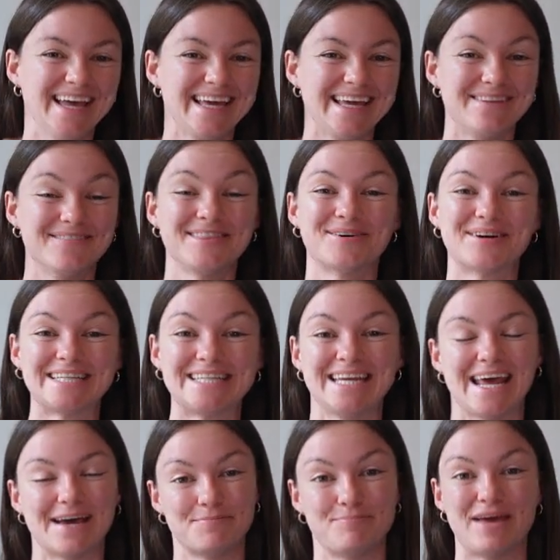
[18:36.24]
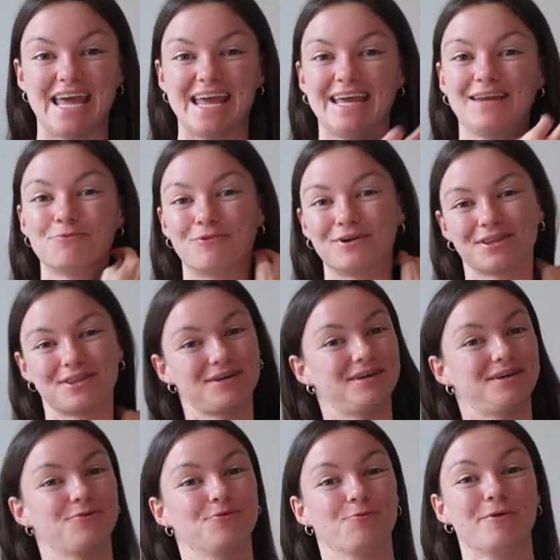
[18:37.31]
even though I didn't have pain, one of
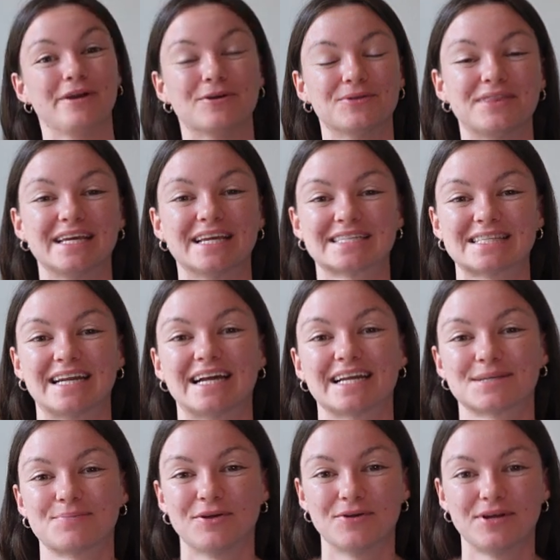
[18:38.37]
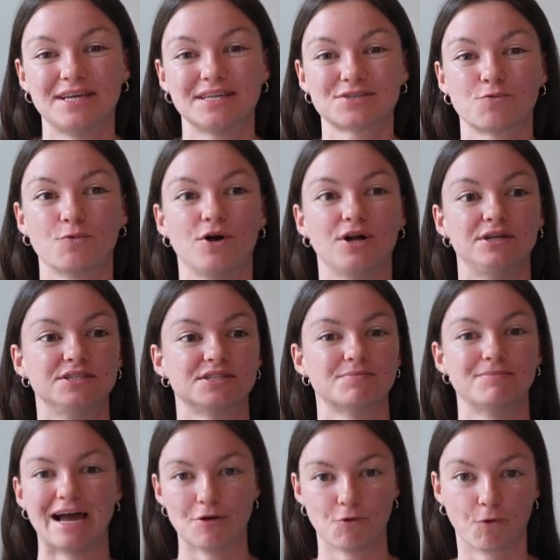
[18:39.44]
the weird things that I experienced was
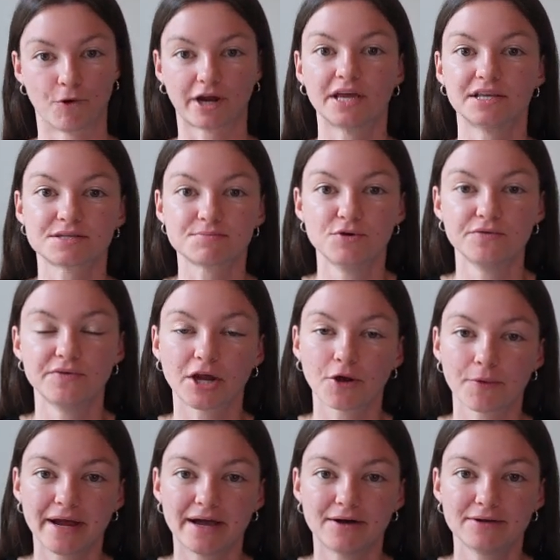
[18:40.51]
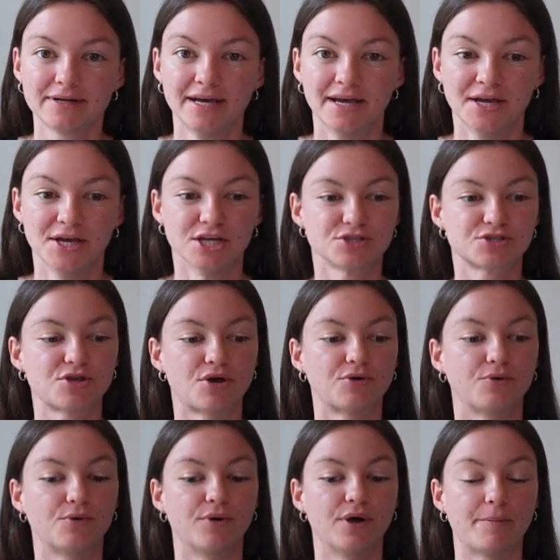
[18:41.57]
my organs moving around.
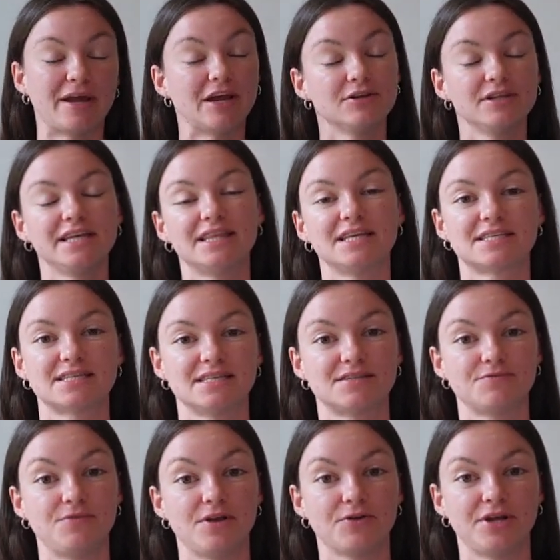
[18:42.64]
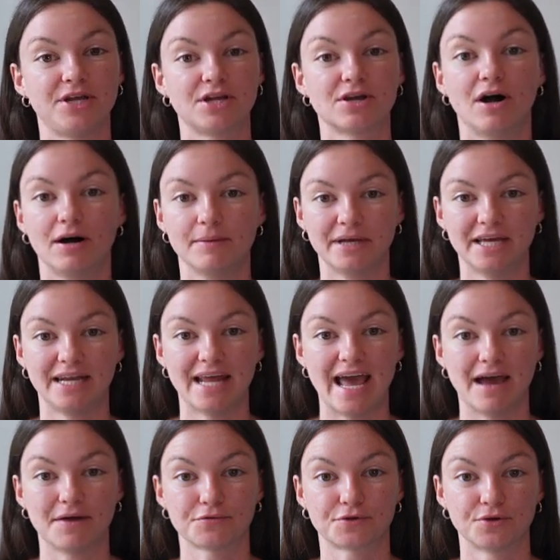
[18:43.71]
So apparently this is very common
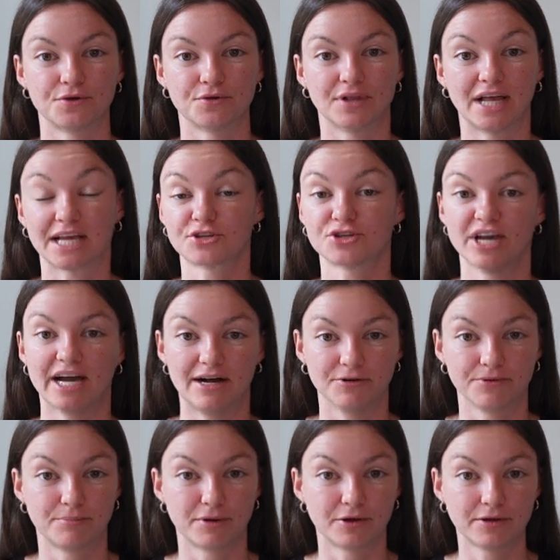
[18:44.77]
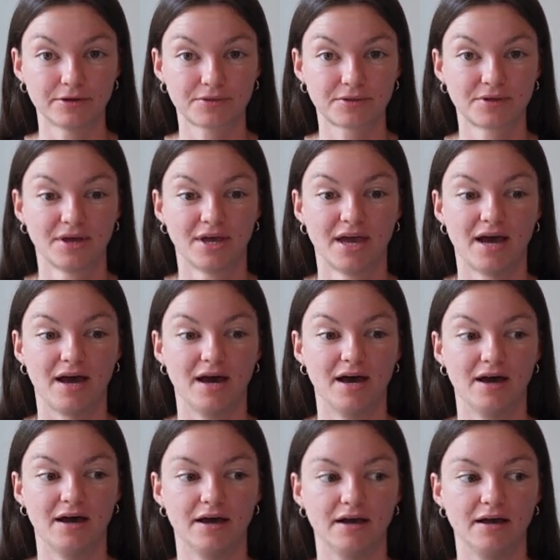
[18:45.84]
after like childbirth,
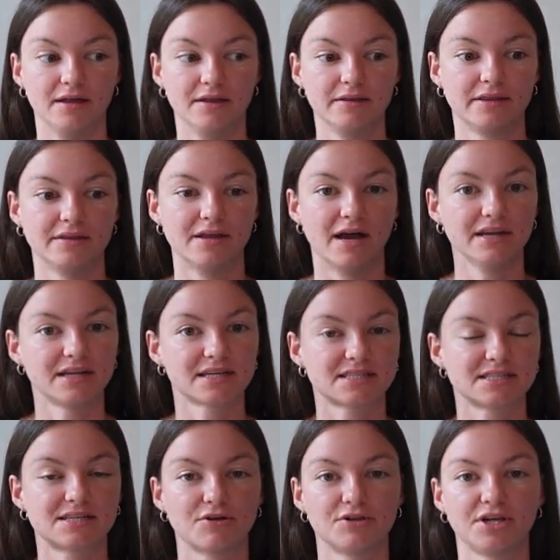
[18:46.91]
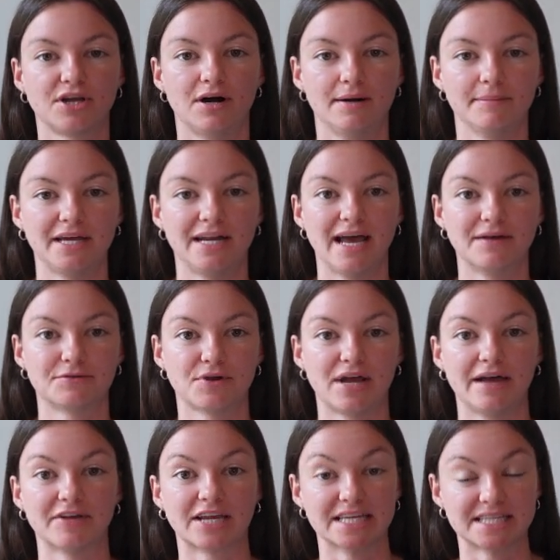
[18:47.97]
not necessarily common after
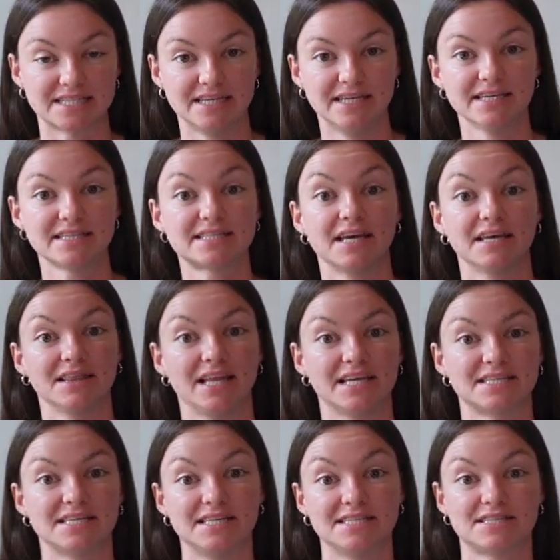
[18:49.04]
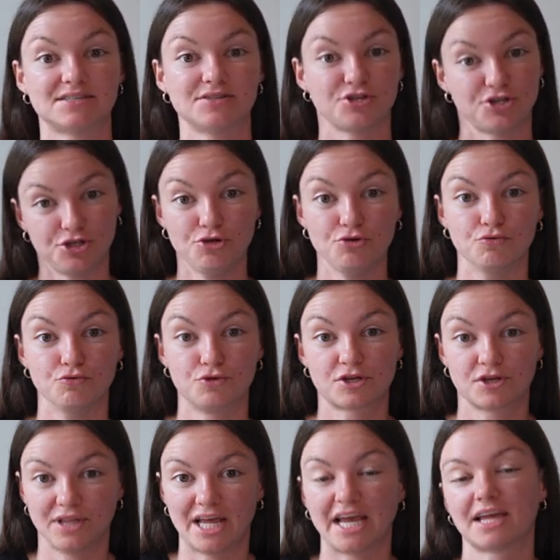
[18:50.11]
having a cyst unless it's
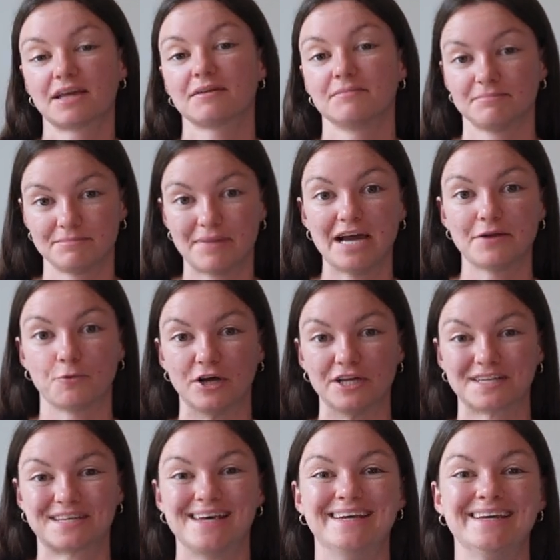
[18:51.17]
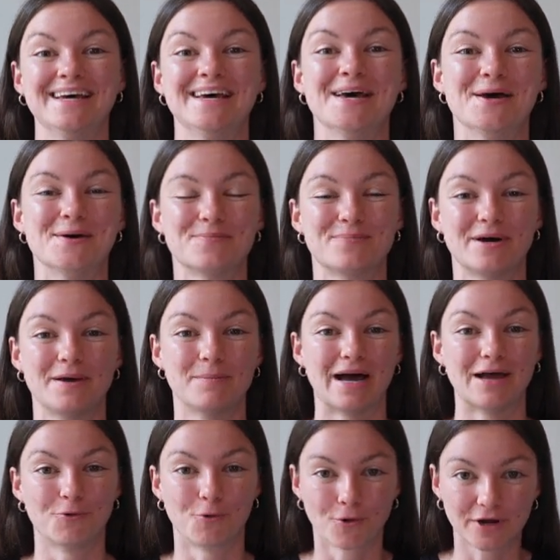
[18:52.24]
huge like mine was. But
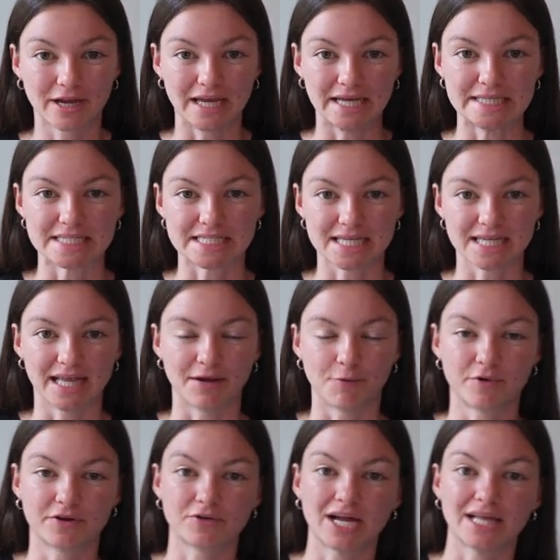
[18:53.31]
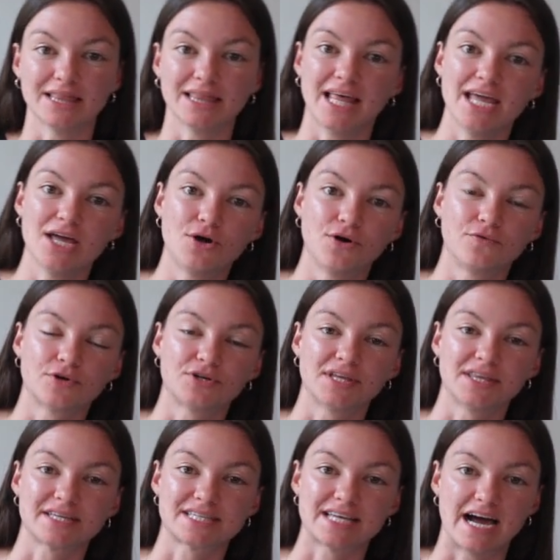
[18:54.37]
my organs, like whenever I lay over to
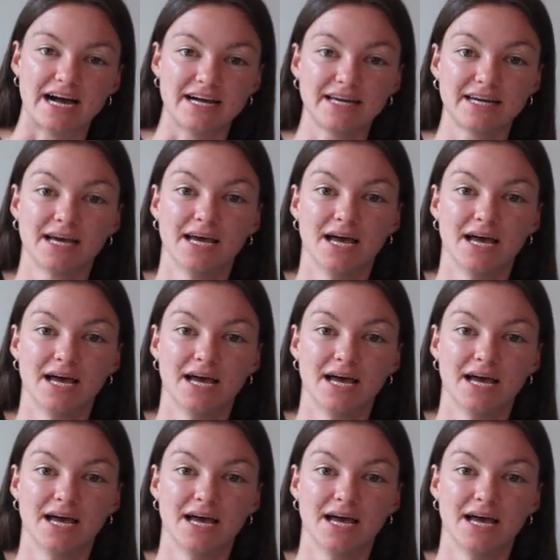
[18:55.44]
the side,